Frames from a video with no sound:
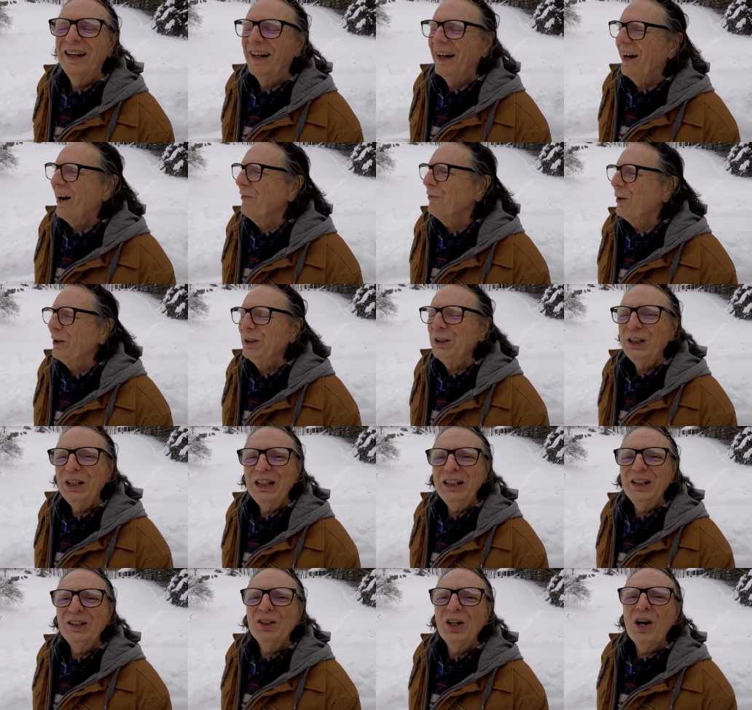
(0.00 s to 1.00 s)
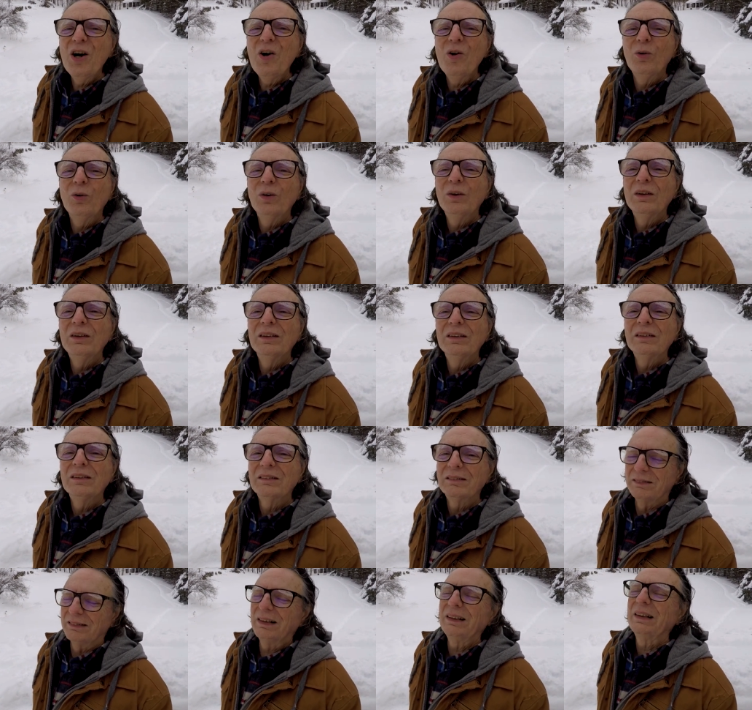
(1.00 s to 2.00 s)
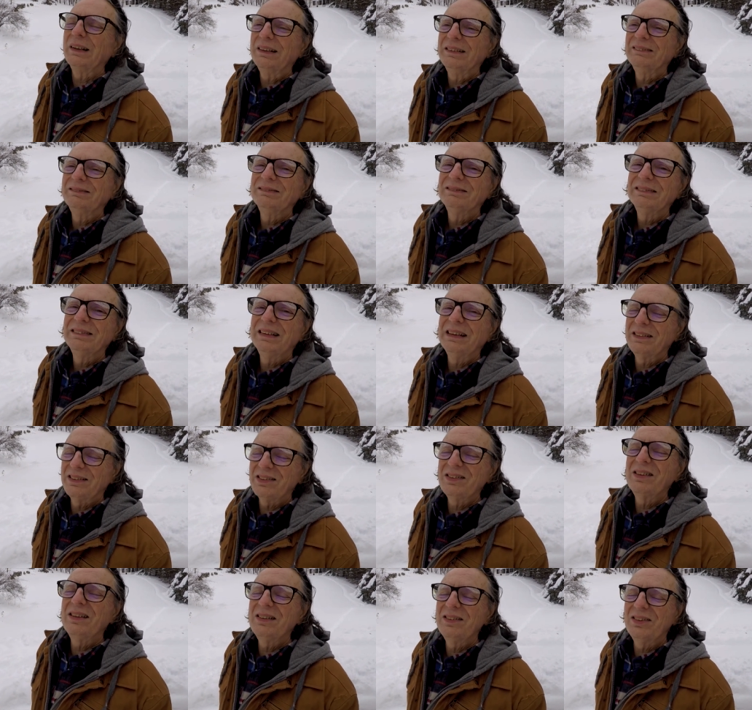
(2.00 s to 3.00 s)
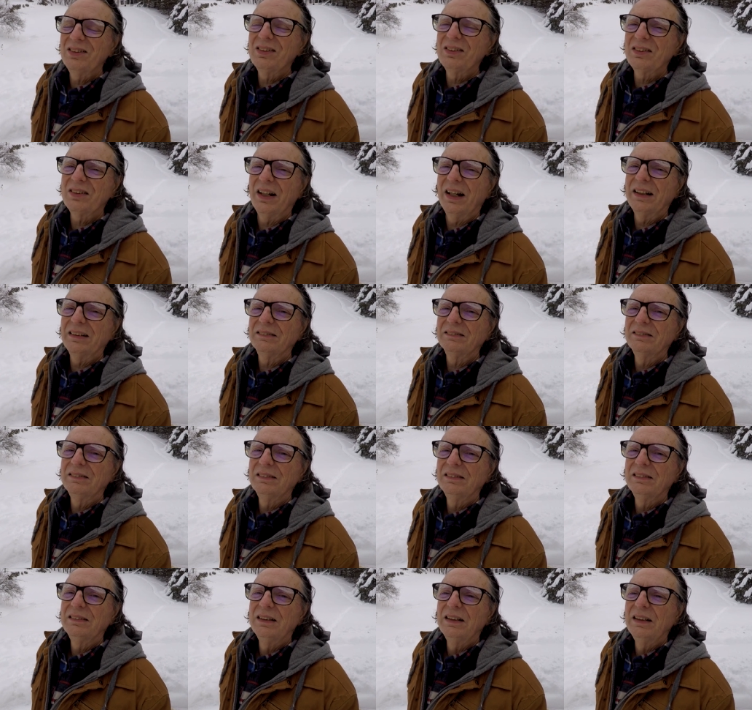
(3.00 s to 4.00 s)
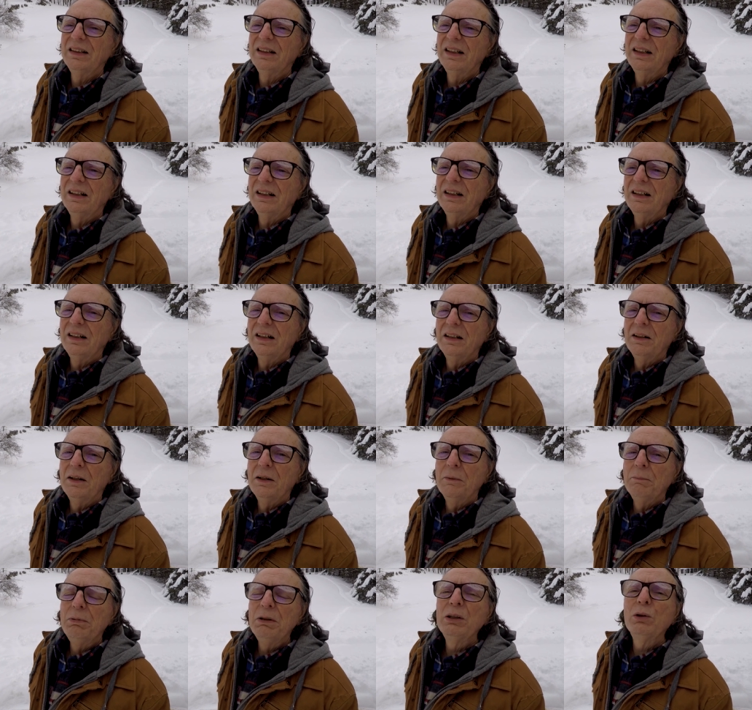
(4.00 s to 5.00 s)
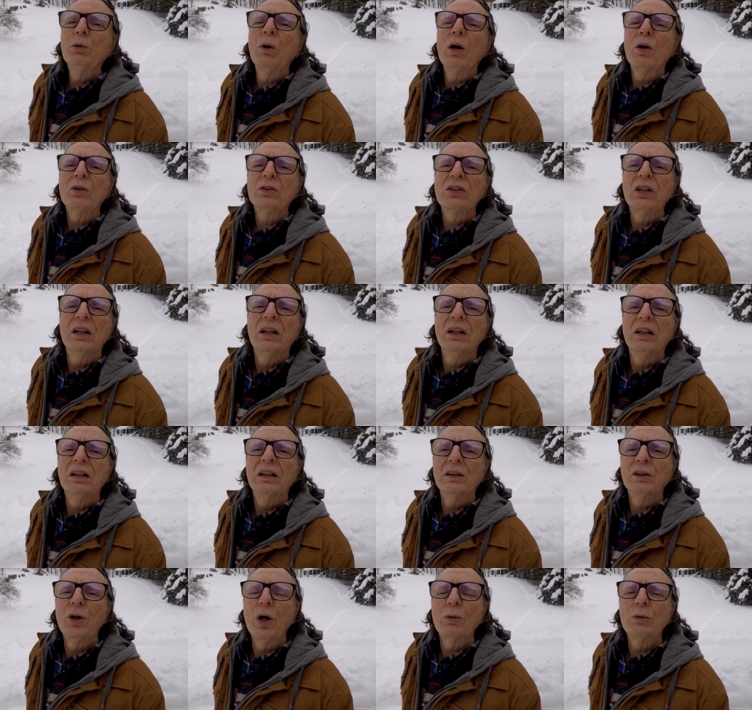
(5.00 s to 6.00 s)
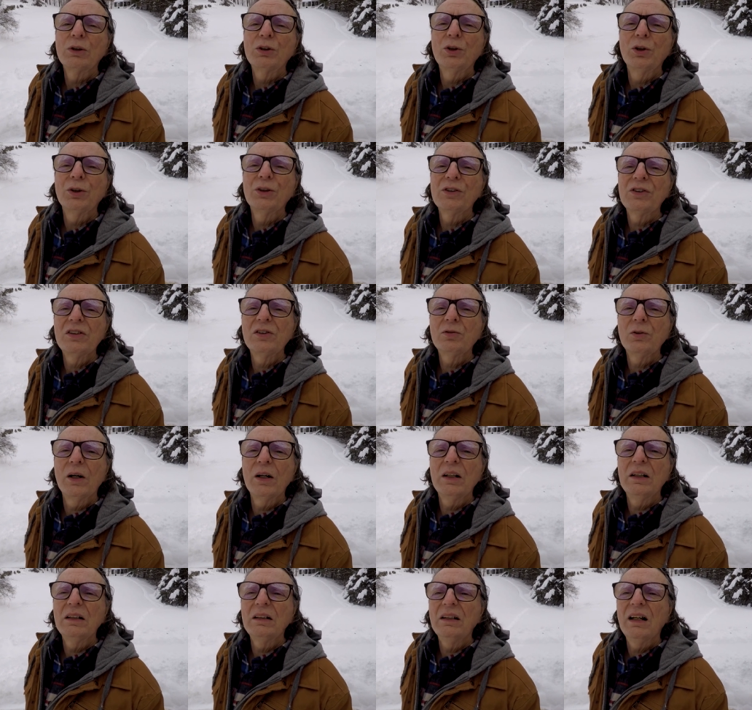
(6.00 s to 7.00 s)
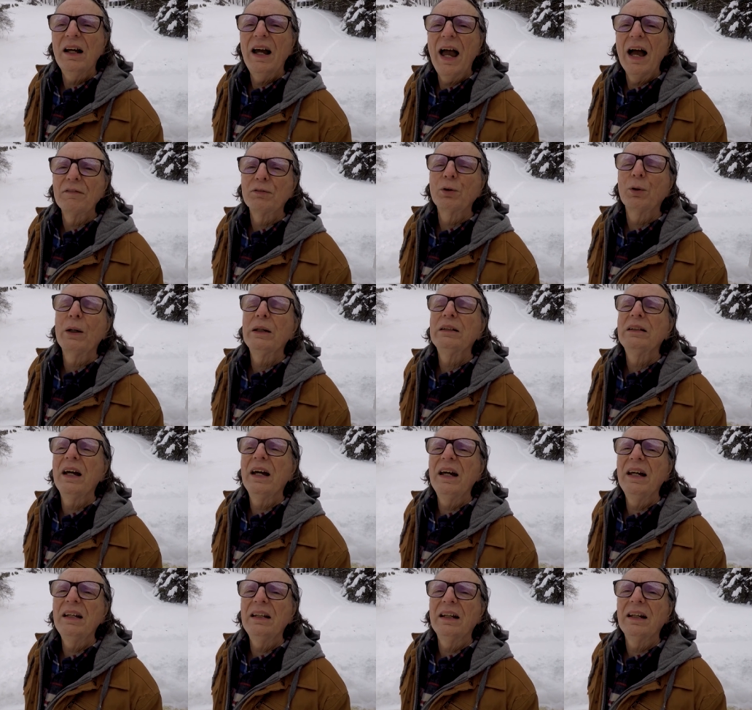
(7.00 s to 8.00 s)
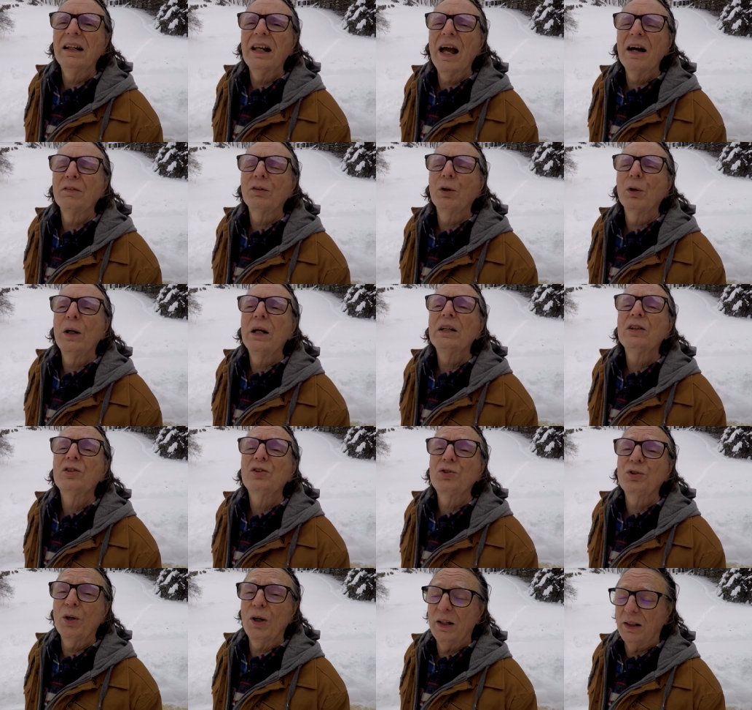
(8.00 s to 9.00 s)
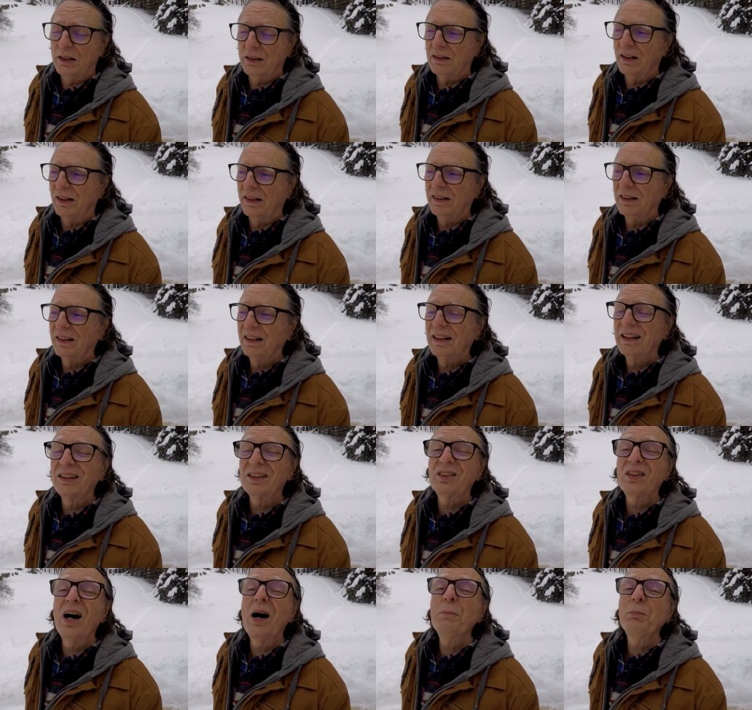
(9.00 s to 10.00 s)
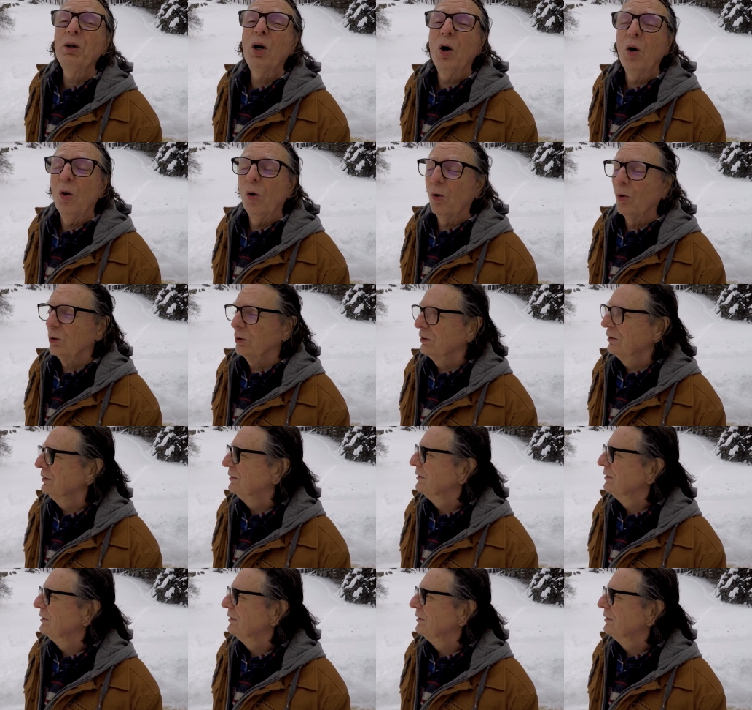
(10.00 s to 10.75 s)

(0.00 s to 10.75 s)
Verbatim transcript: of what you need to do. Really, it's as easy as that. Peter Rose, Longwood Currency Trading. Have a great day and have a great trading day because I'm cold